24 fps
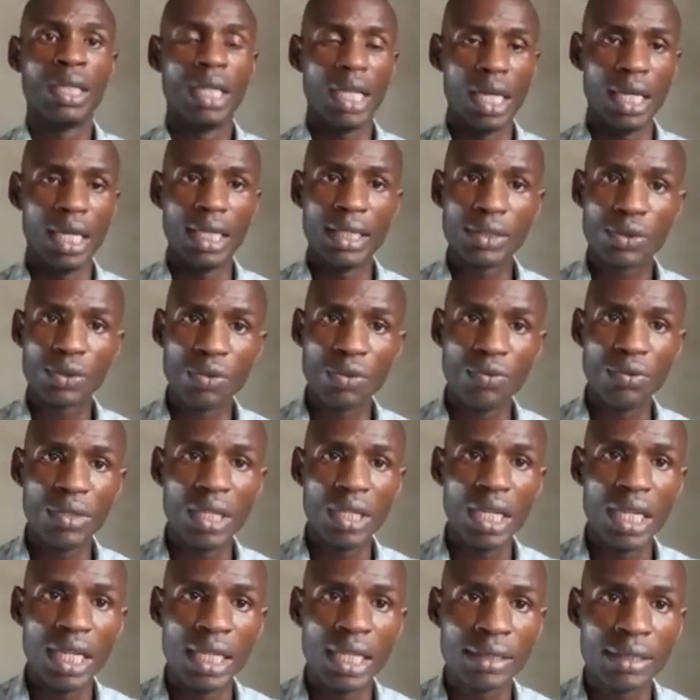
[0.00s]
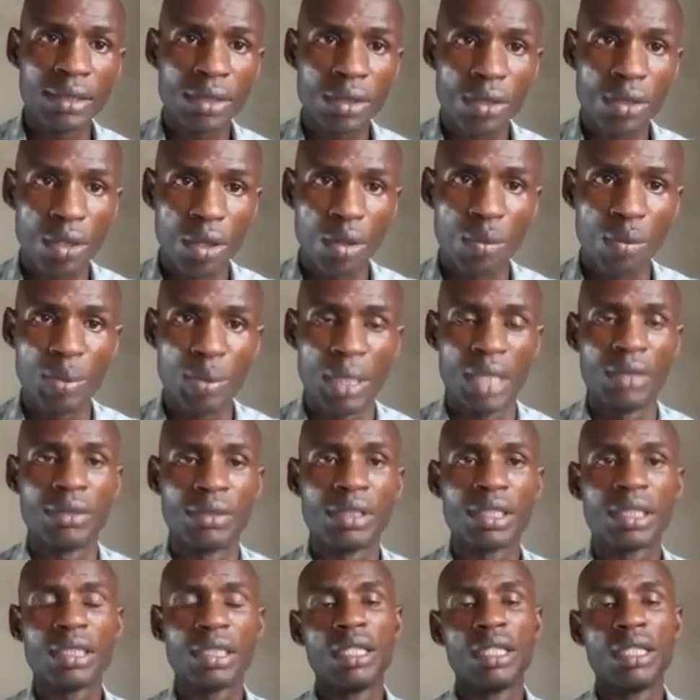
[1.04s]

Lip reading: electrovalent compound.